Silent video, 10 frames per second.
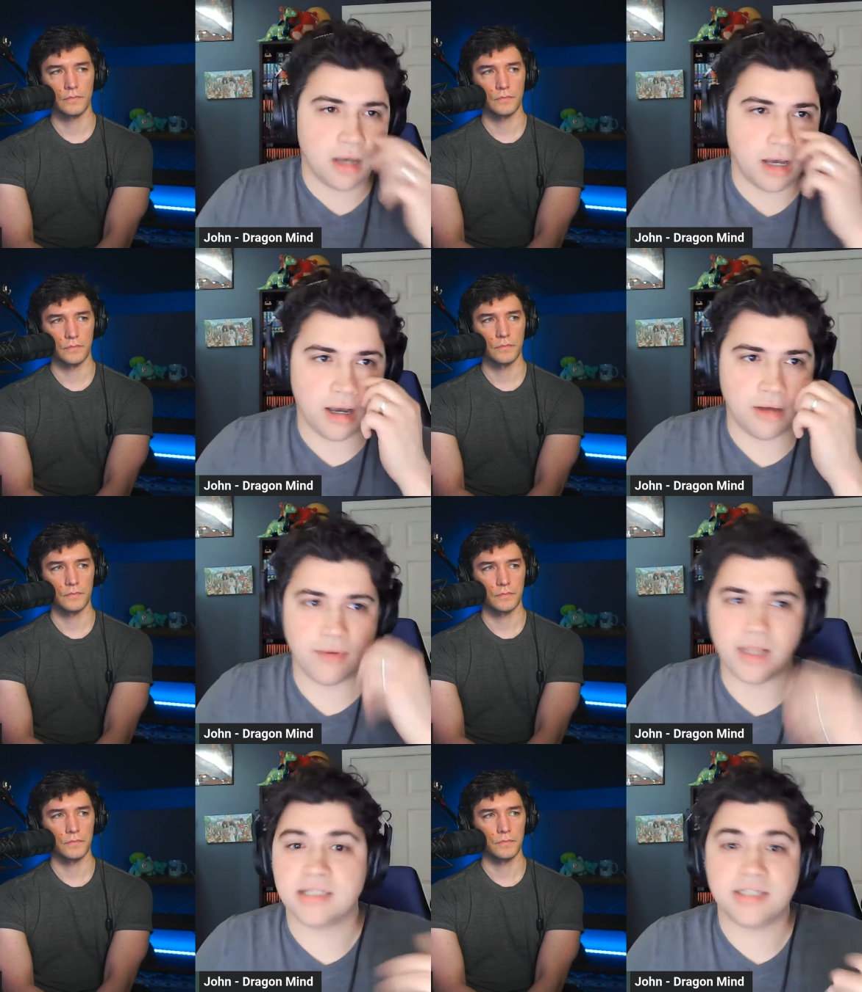
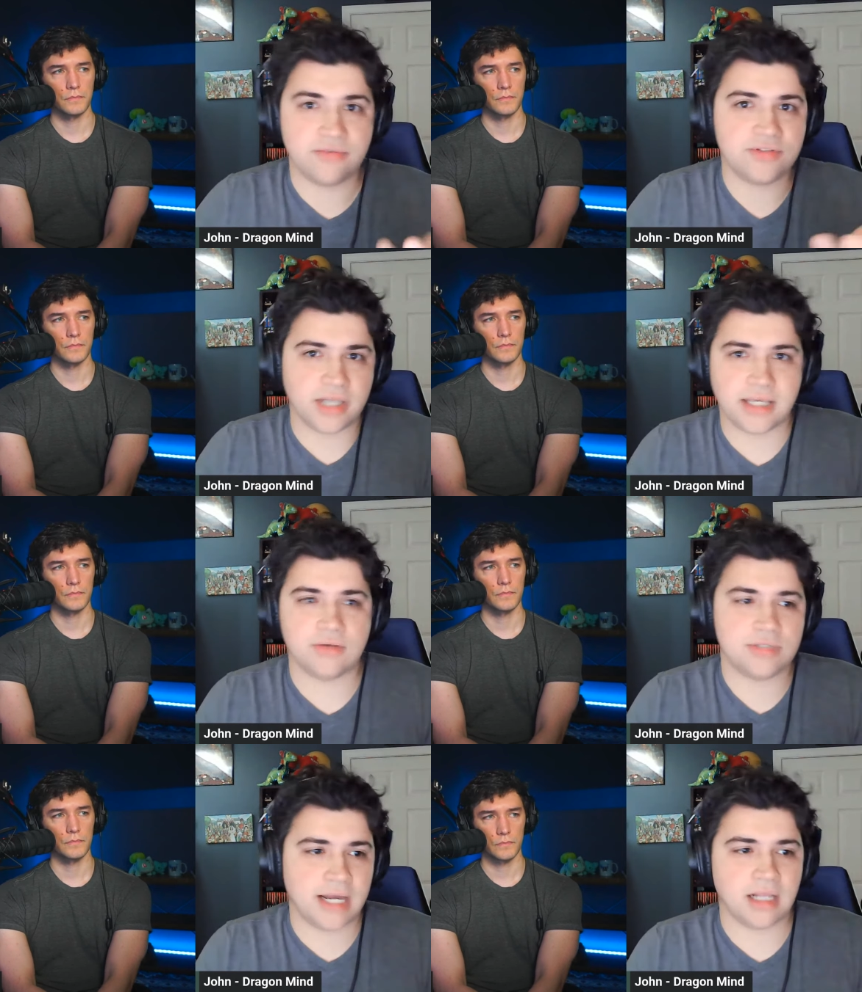Speaker 1: Relative to, like
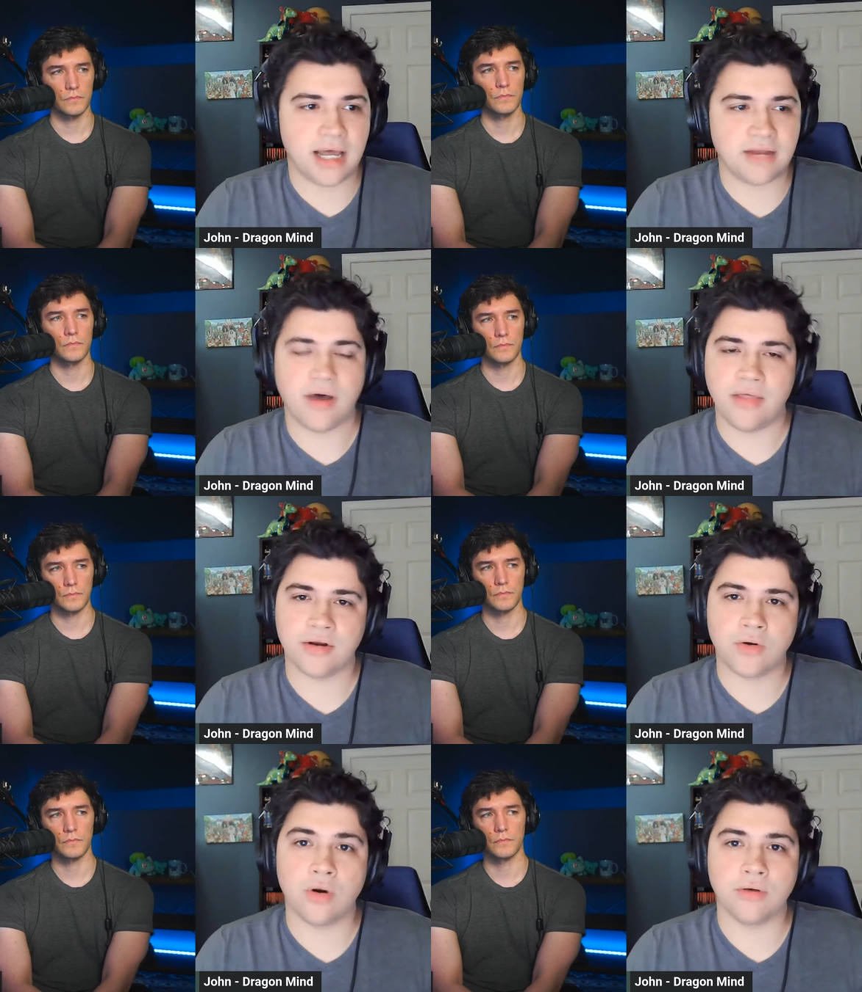you said, a lot of other
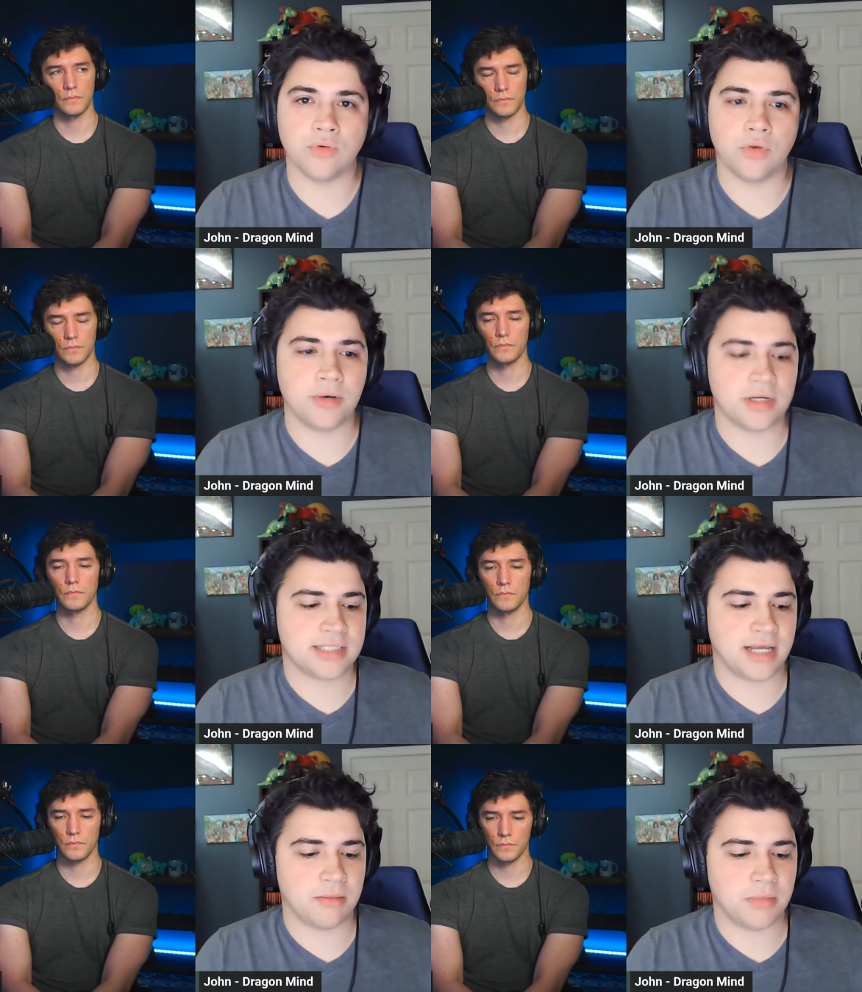core rule books
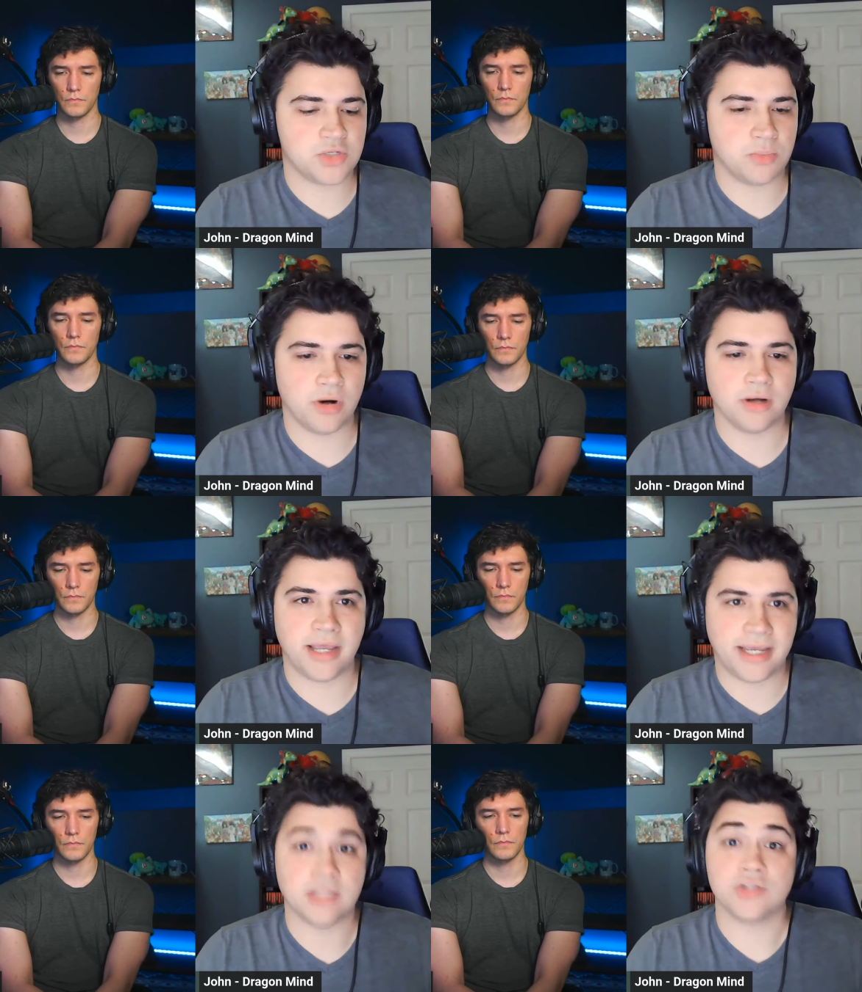that are much more
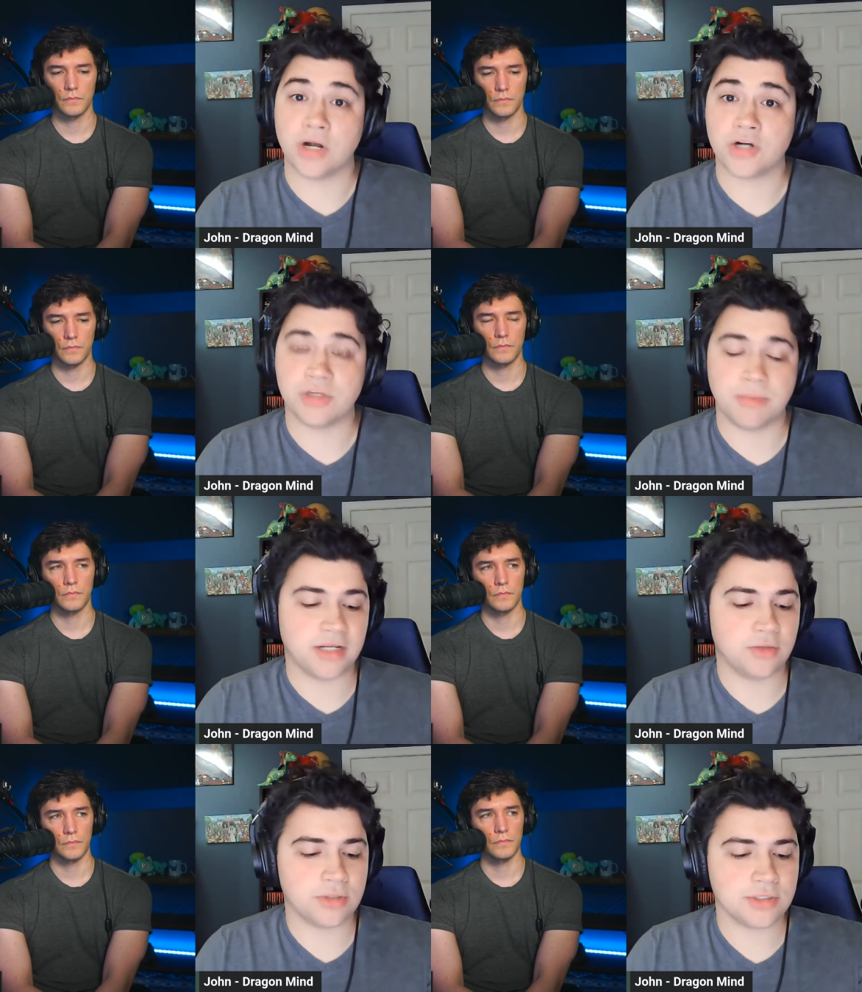like instruction
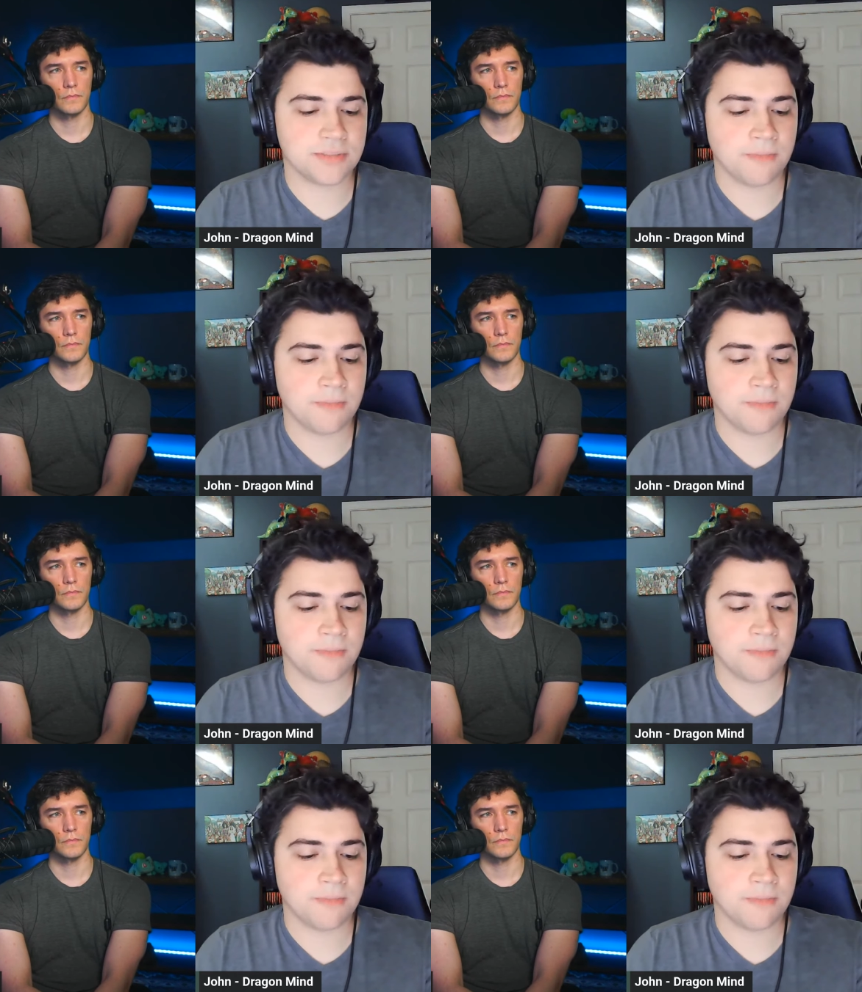manuals.